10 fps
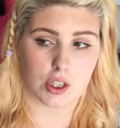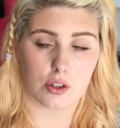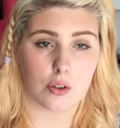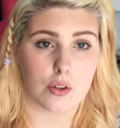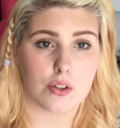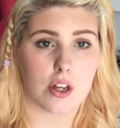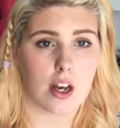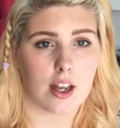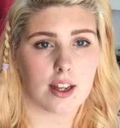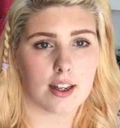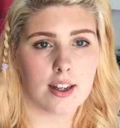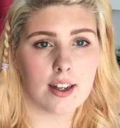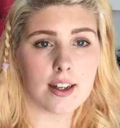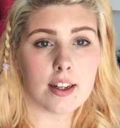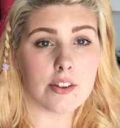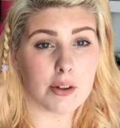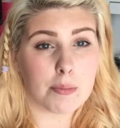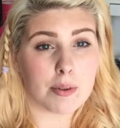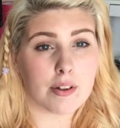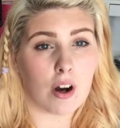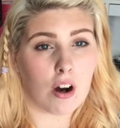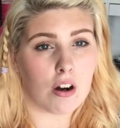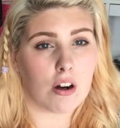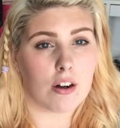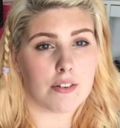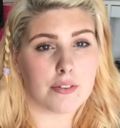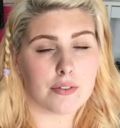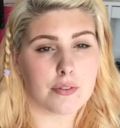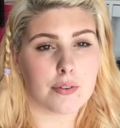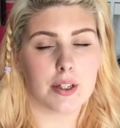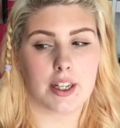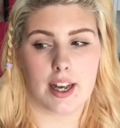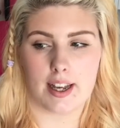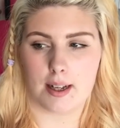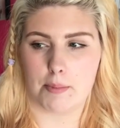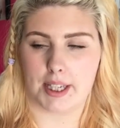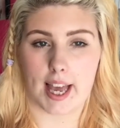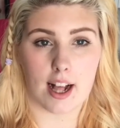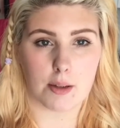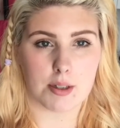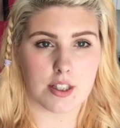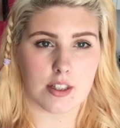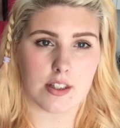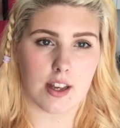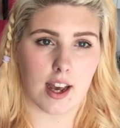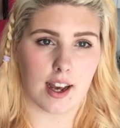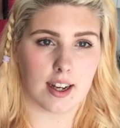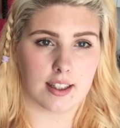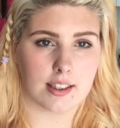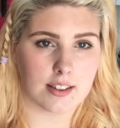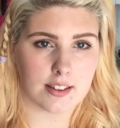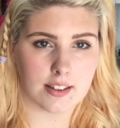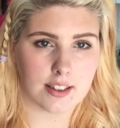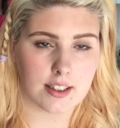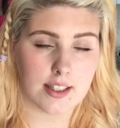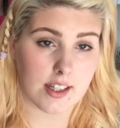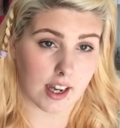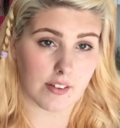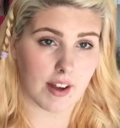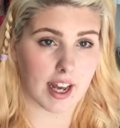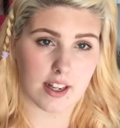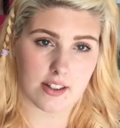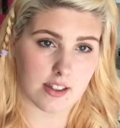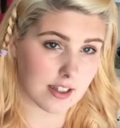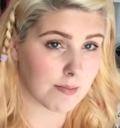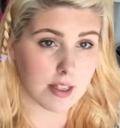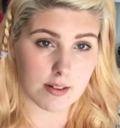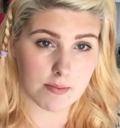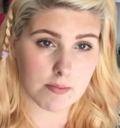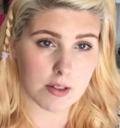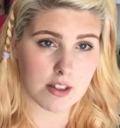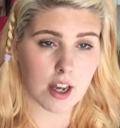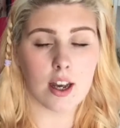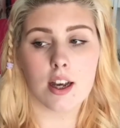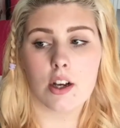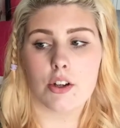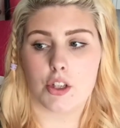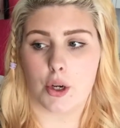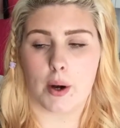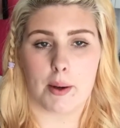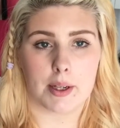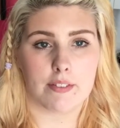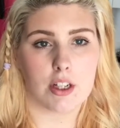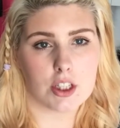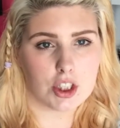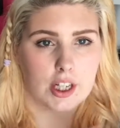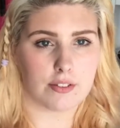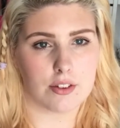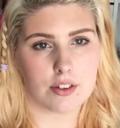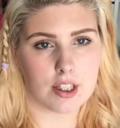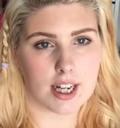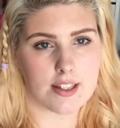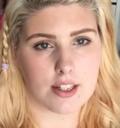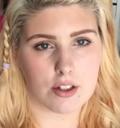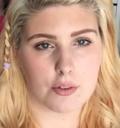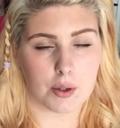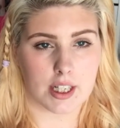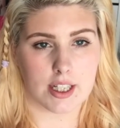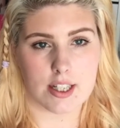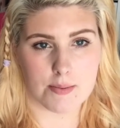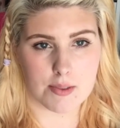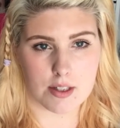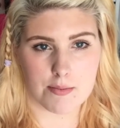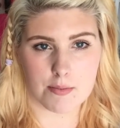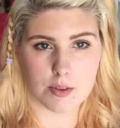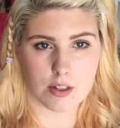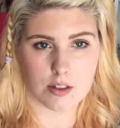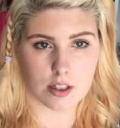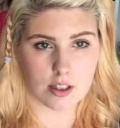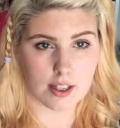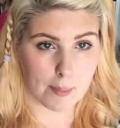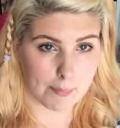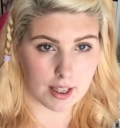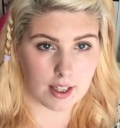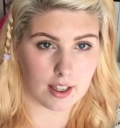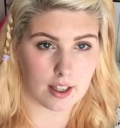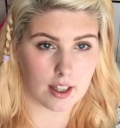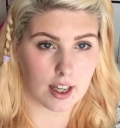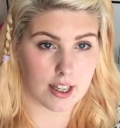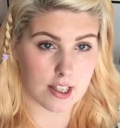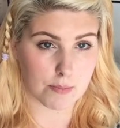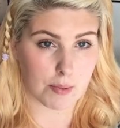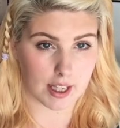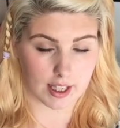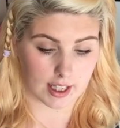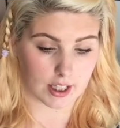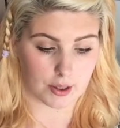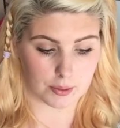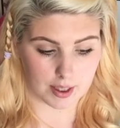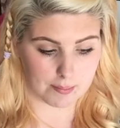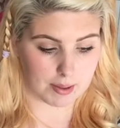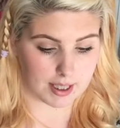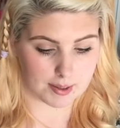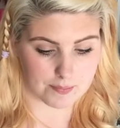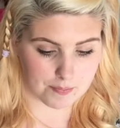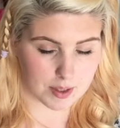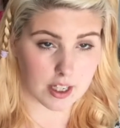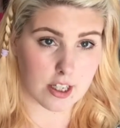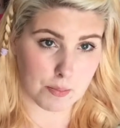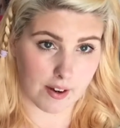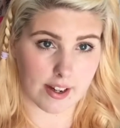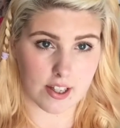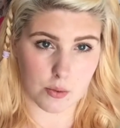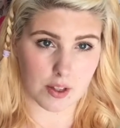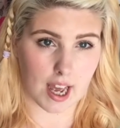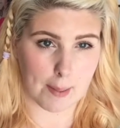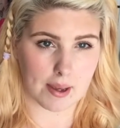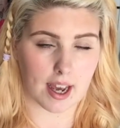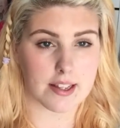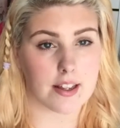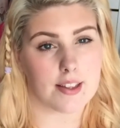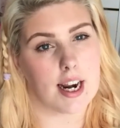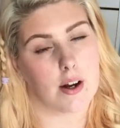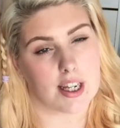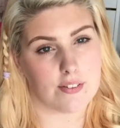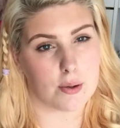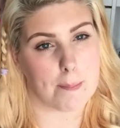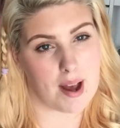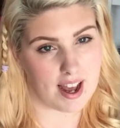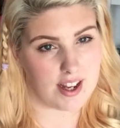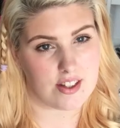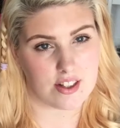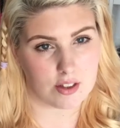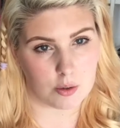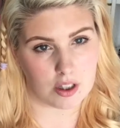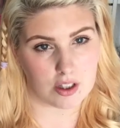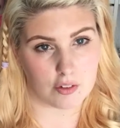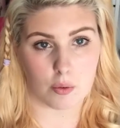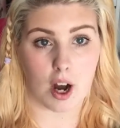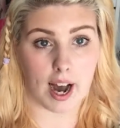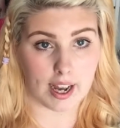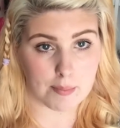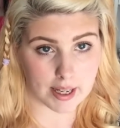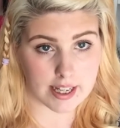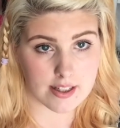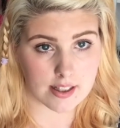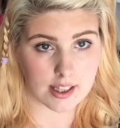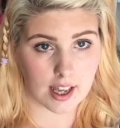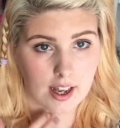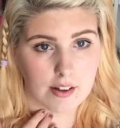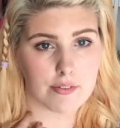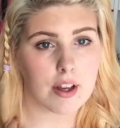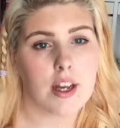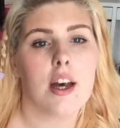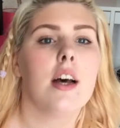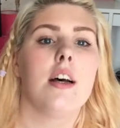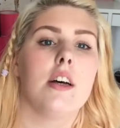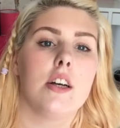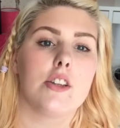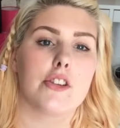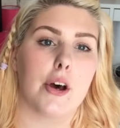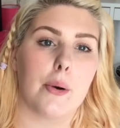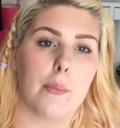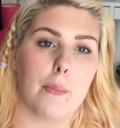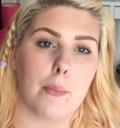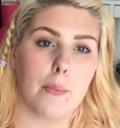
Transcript: can cause a number of elements and side effects and symptoms. So I will give you a general idea of what kind of symptoms can be can be experienced with IBS, and then I'll give you a personal one of what I personally have. So